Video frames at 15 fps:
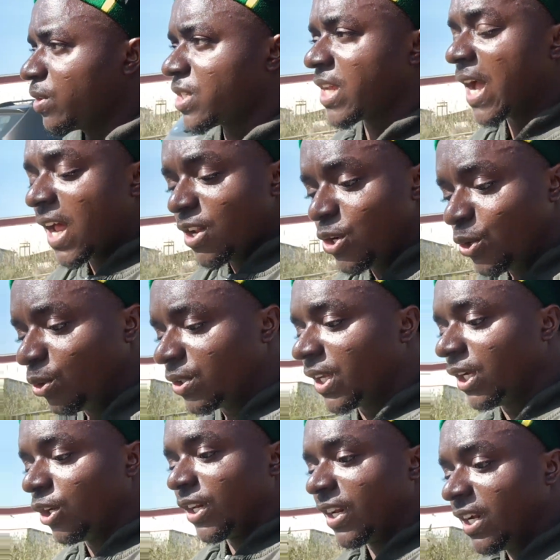tell you
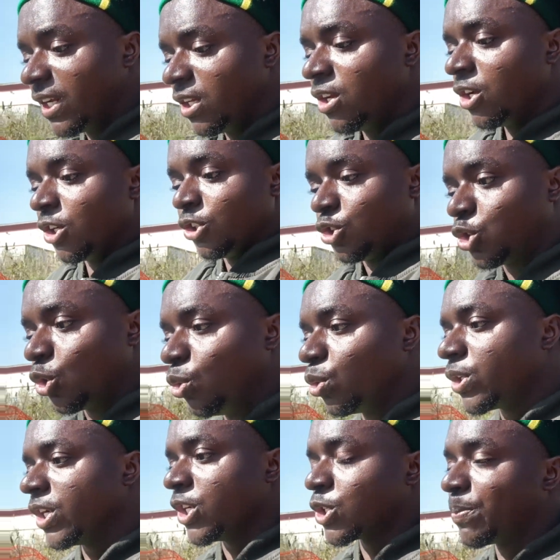the real
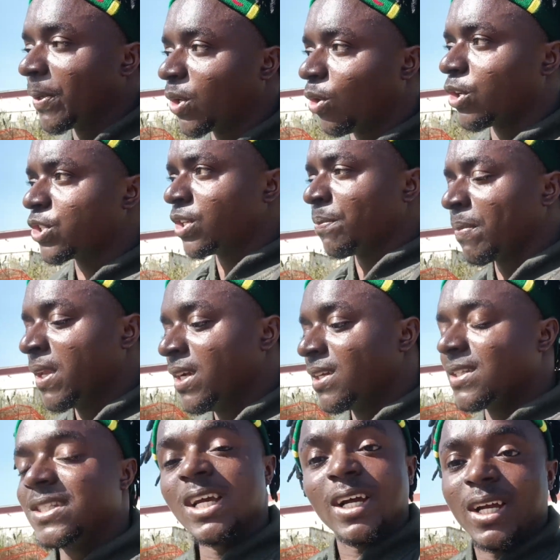truth is because
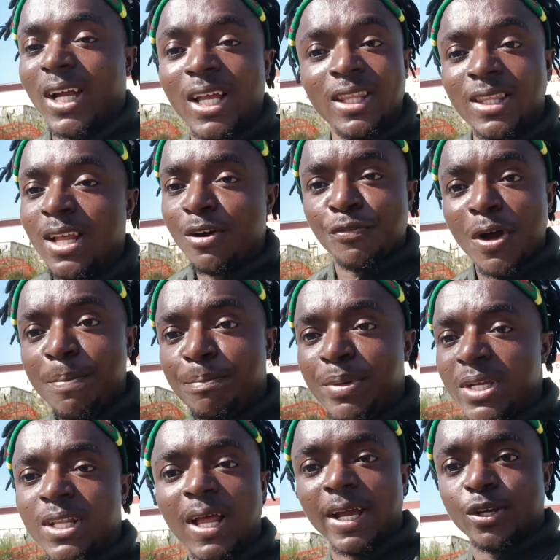they can never
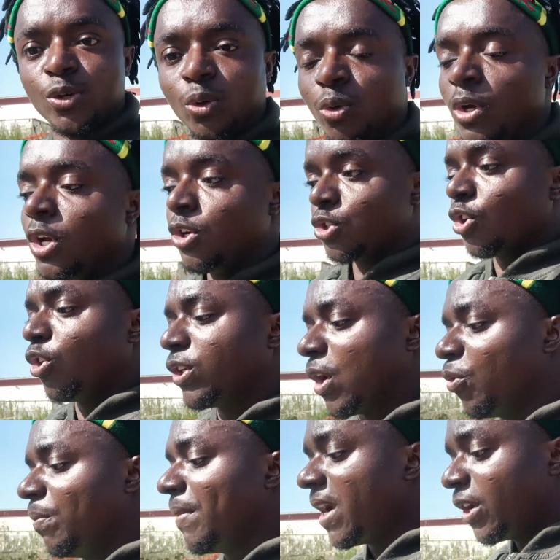be like you. So they
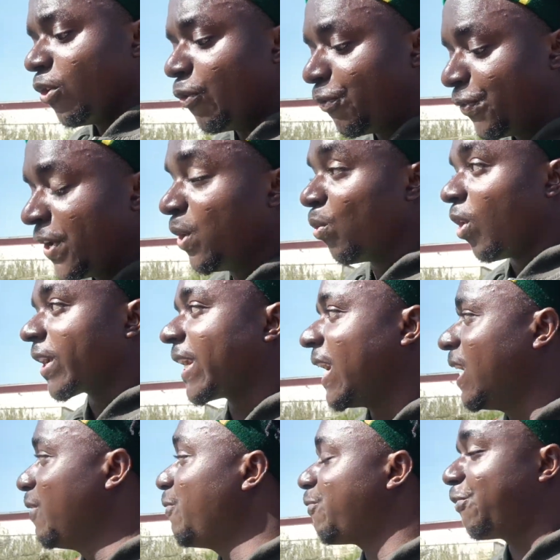will make you feel what?
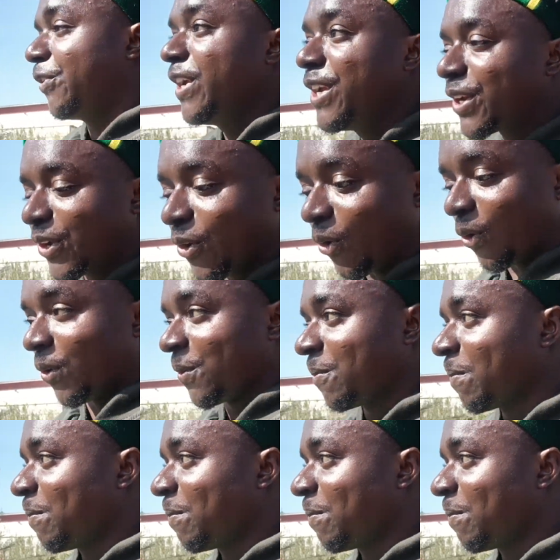Inferior.